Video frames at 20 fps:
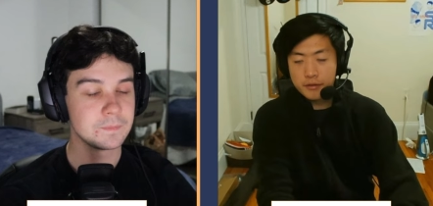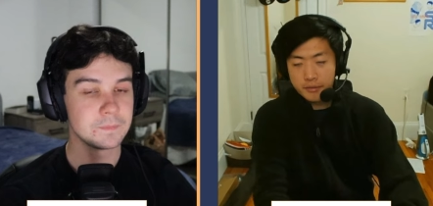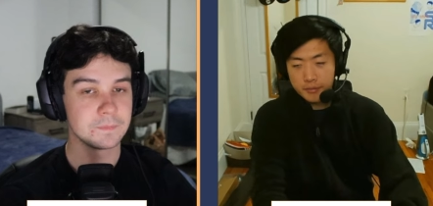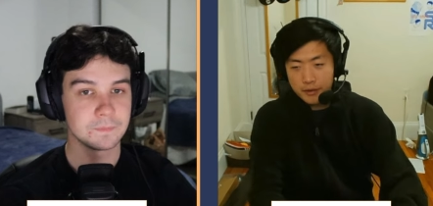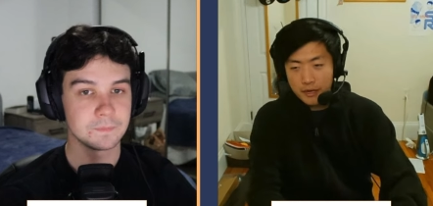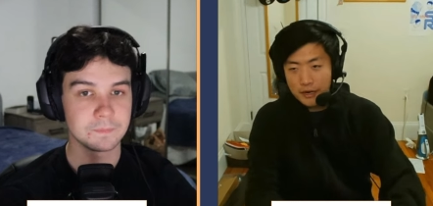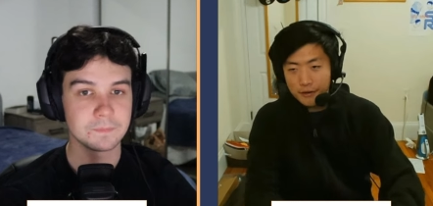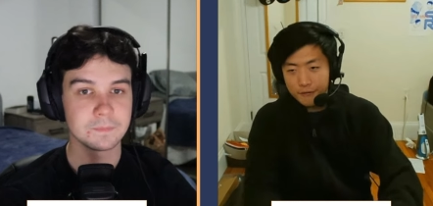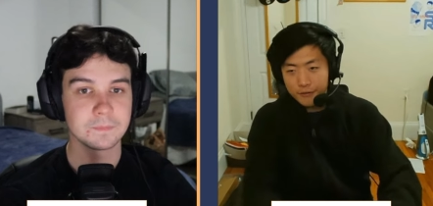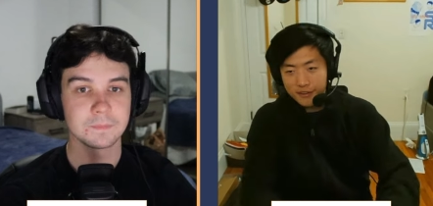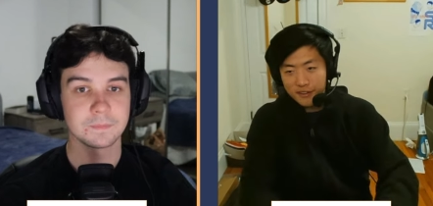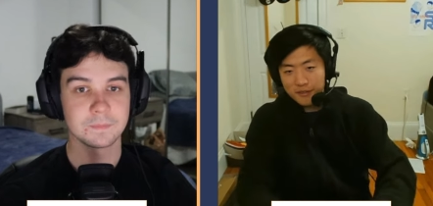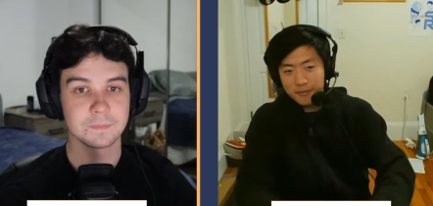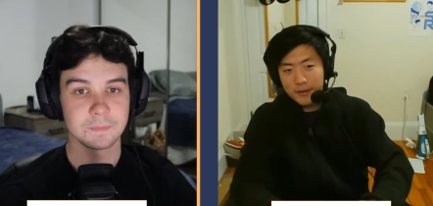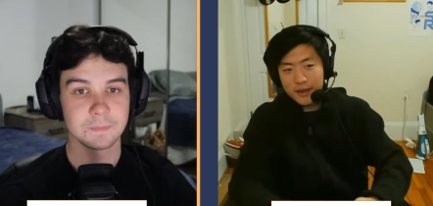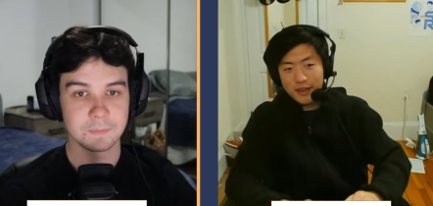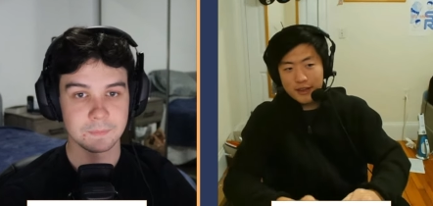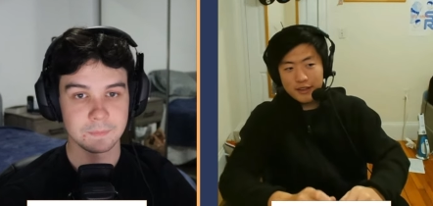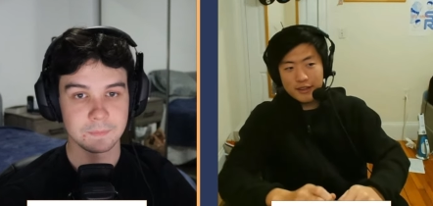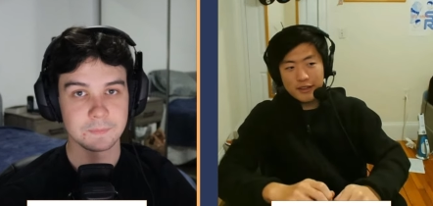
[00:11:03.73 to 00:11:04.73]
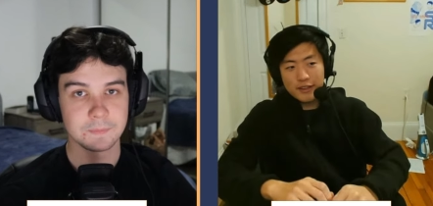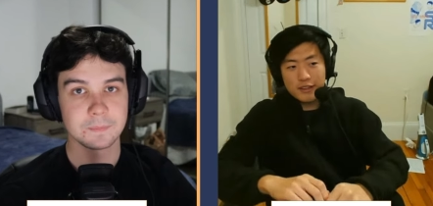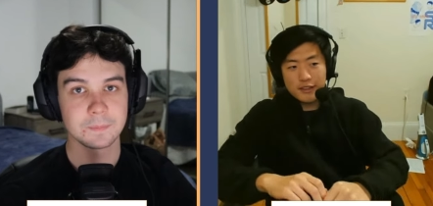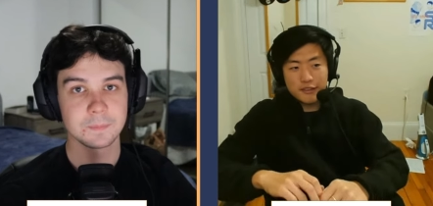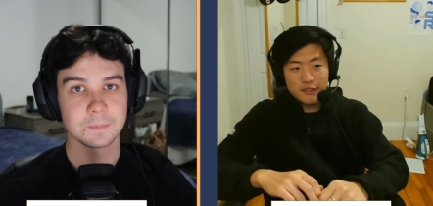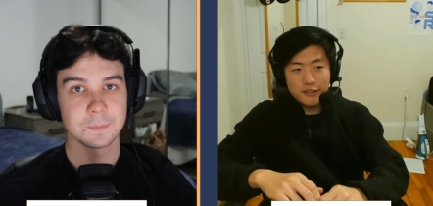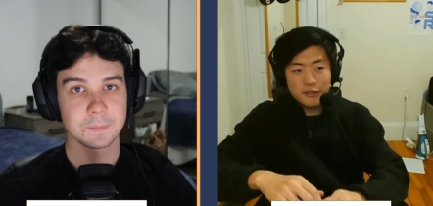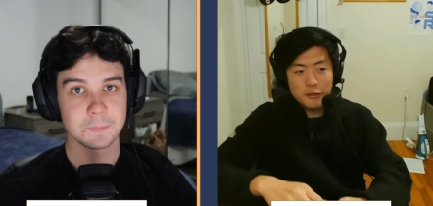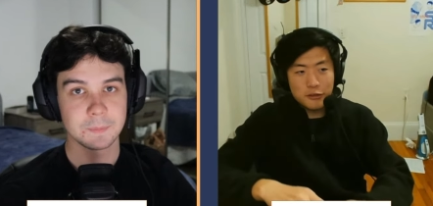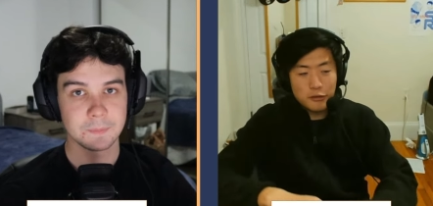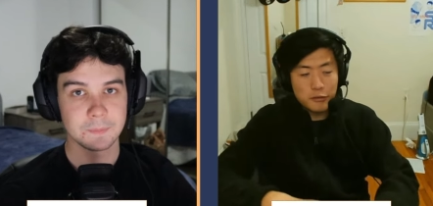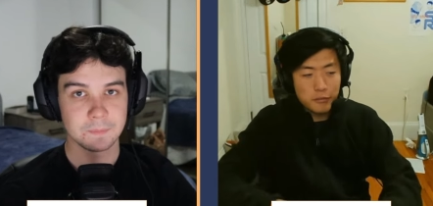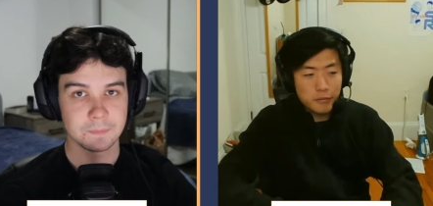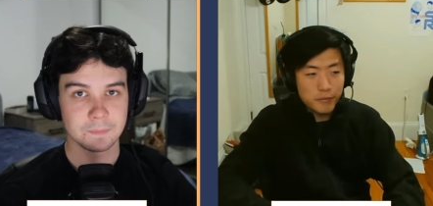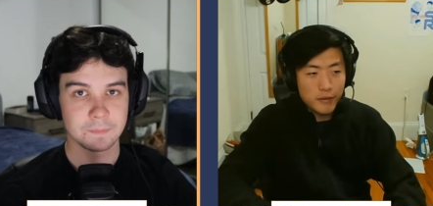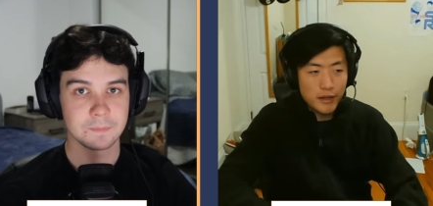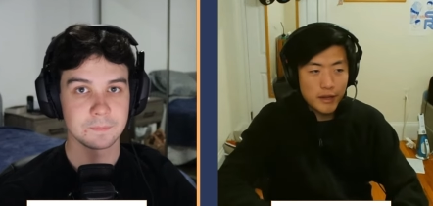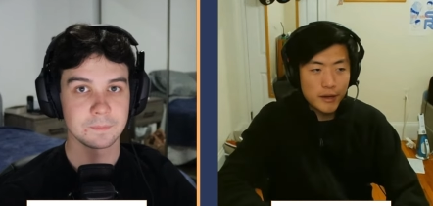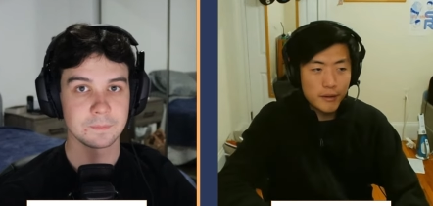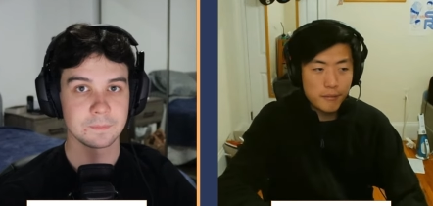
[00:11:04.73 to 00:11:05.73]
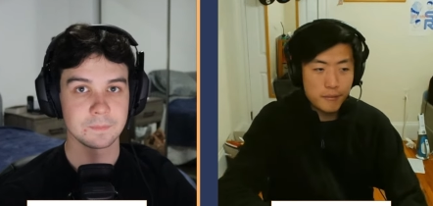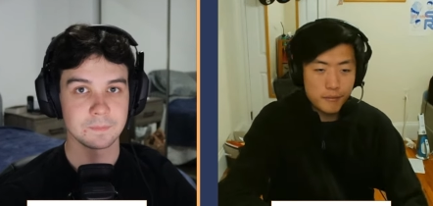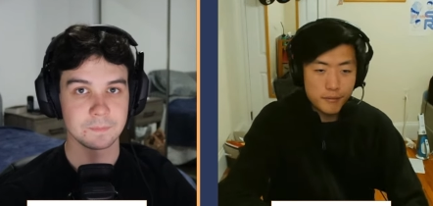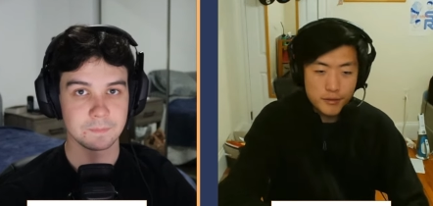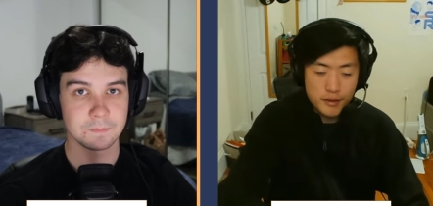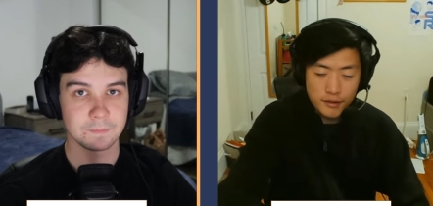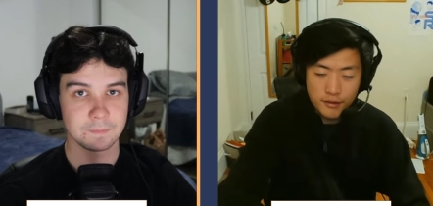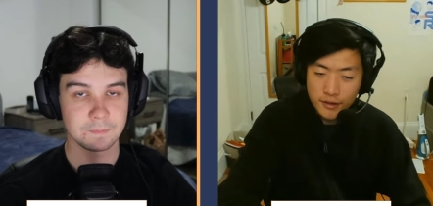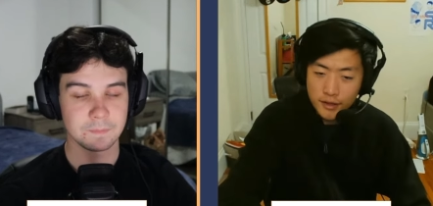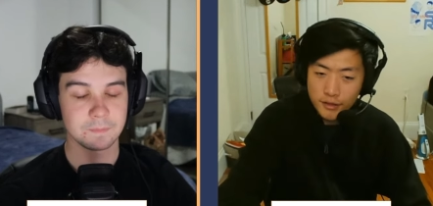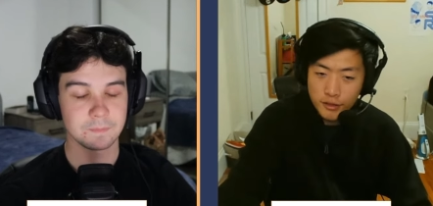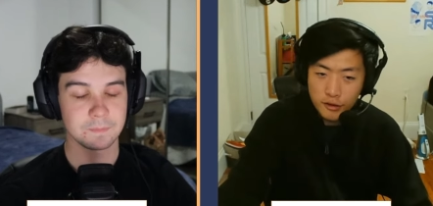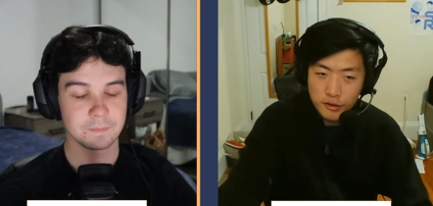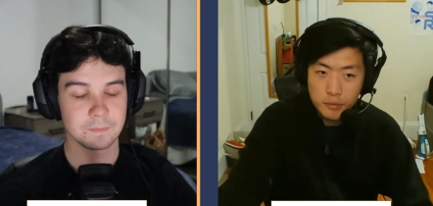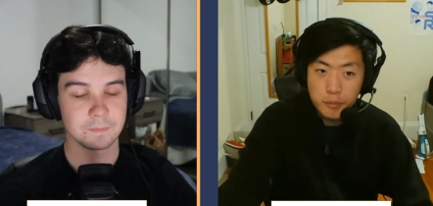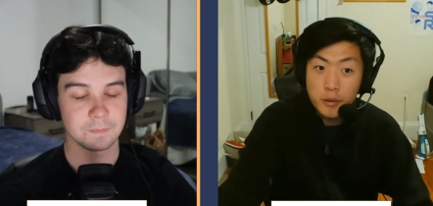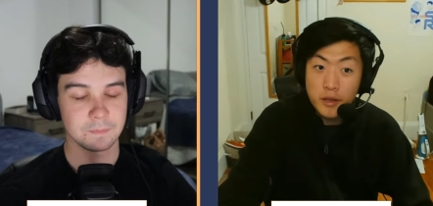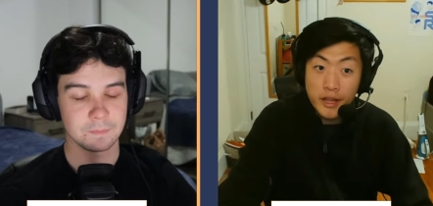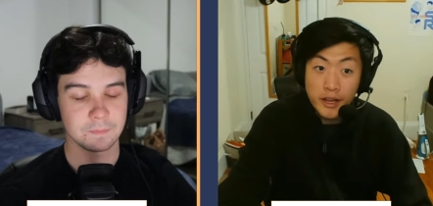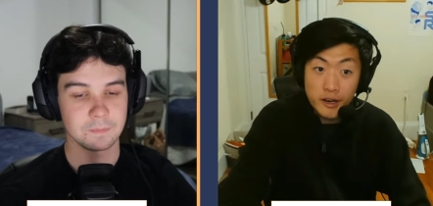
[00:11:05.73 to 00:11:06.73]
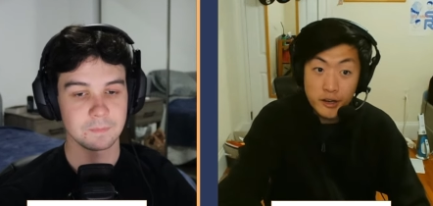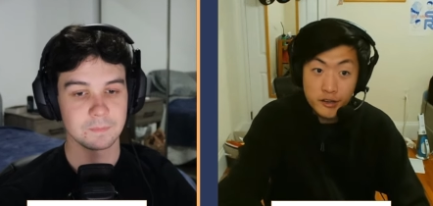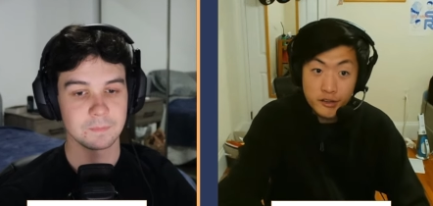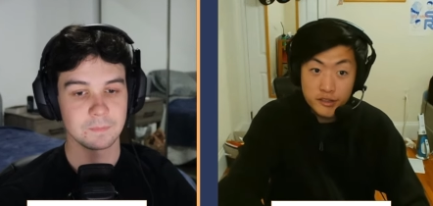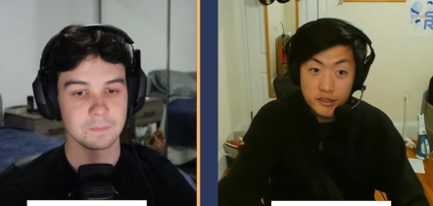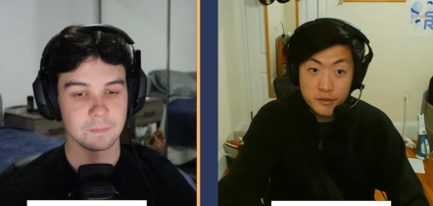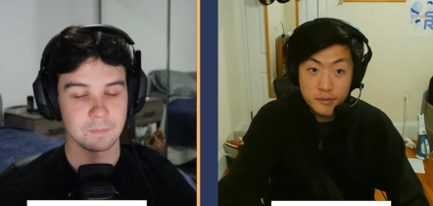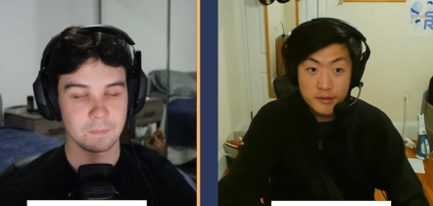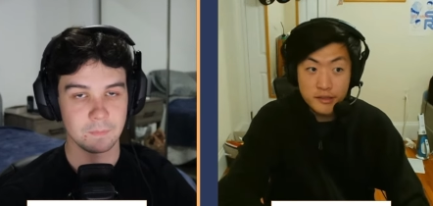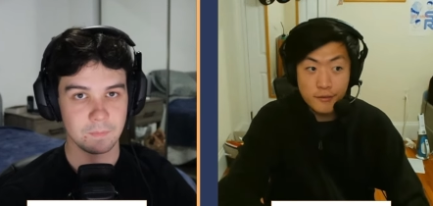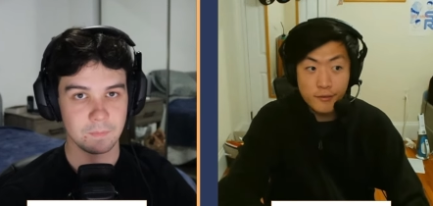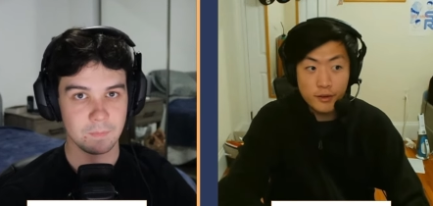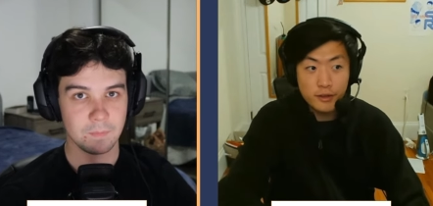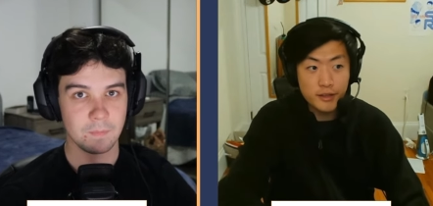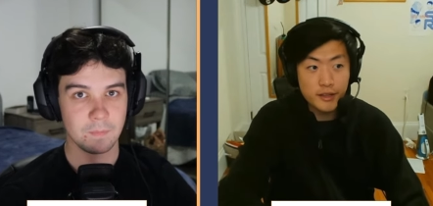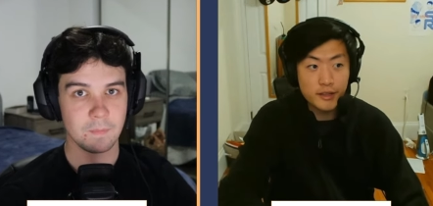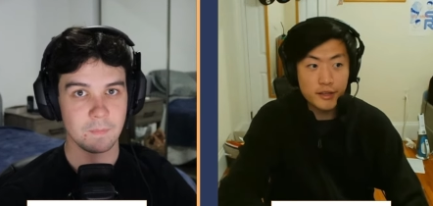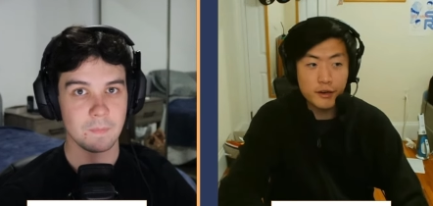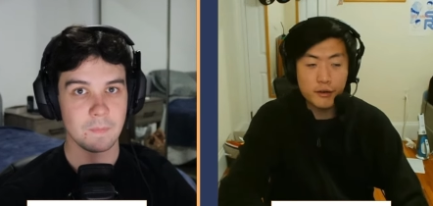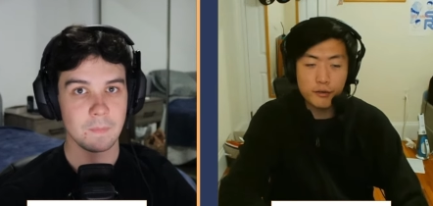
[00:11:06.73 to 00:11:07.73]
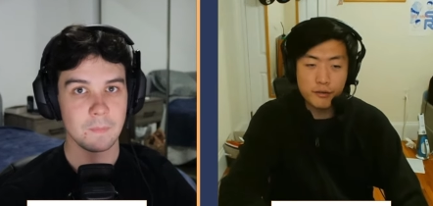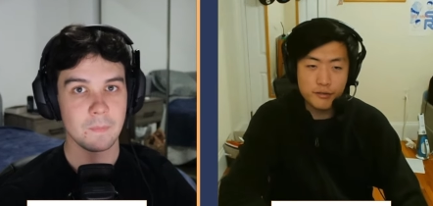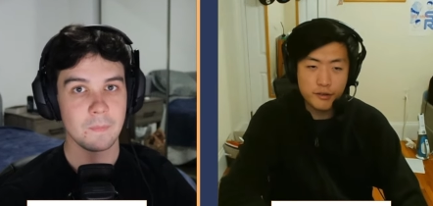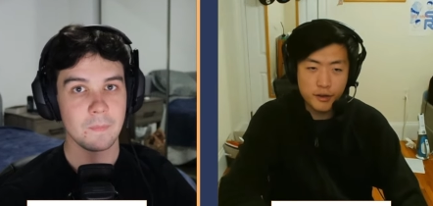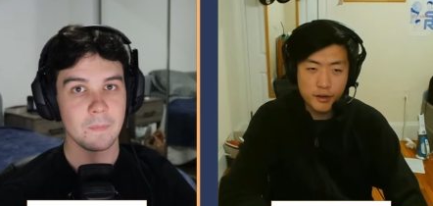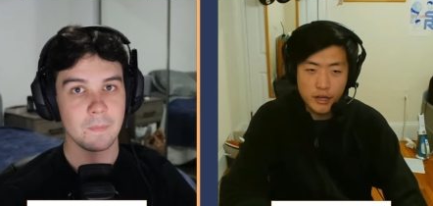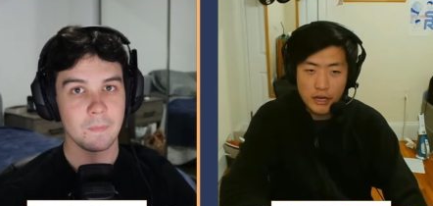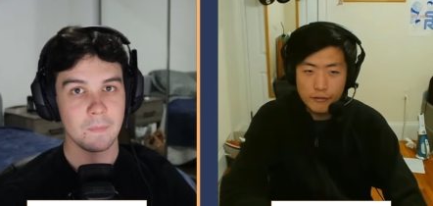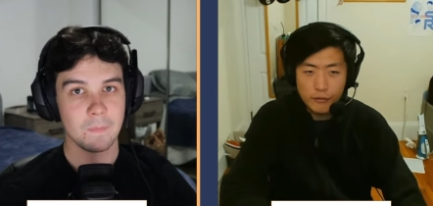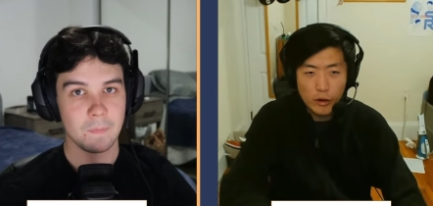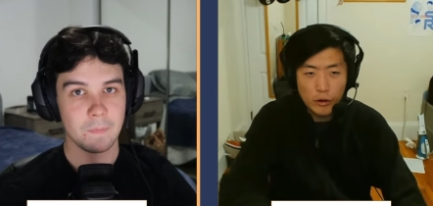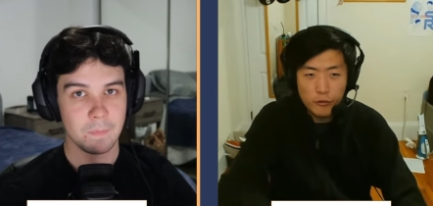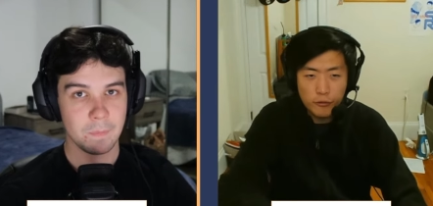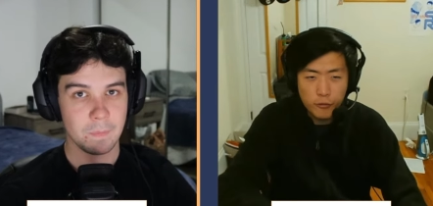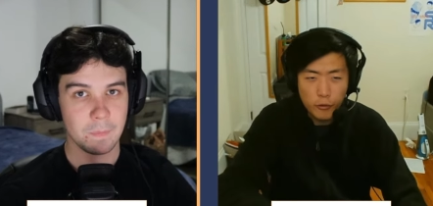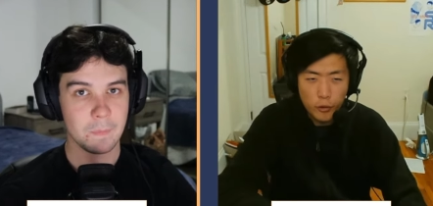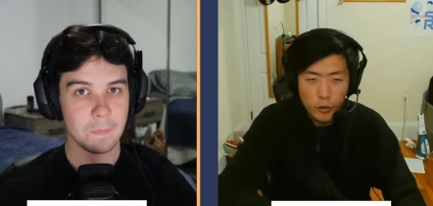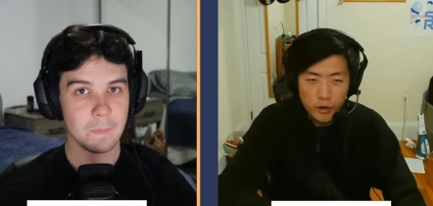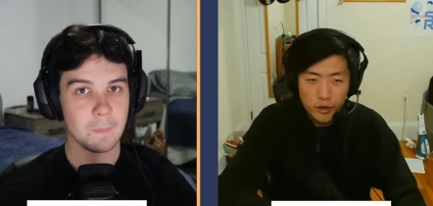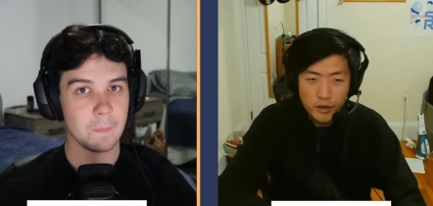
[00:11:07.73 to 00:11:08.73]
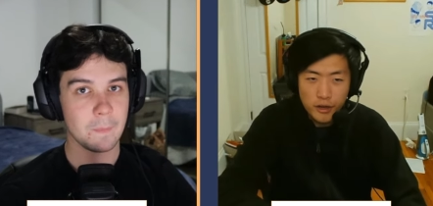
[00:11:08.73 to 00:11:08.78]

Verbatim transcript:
Speaker 1: put some confidence back into um, just like those players specifically, you know, starting off 04.